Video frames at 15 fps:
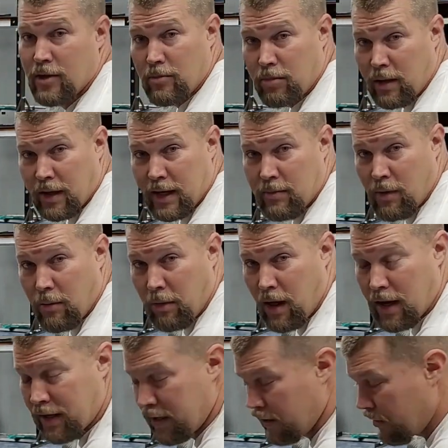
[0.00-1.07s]
plug in my
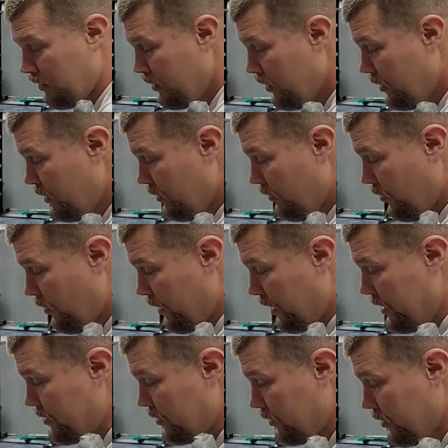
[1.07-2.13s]
block heater for my
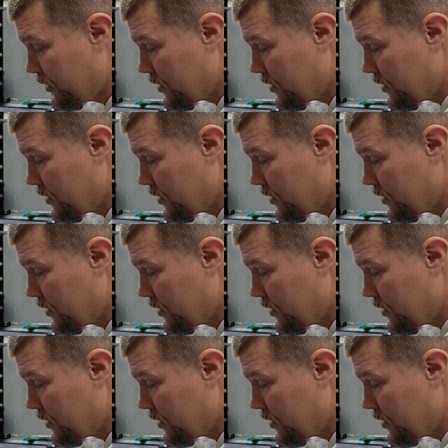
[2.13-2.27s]
diesel.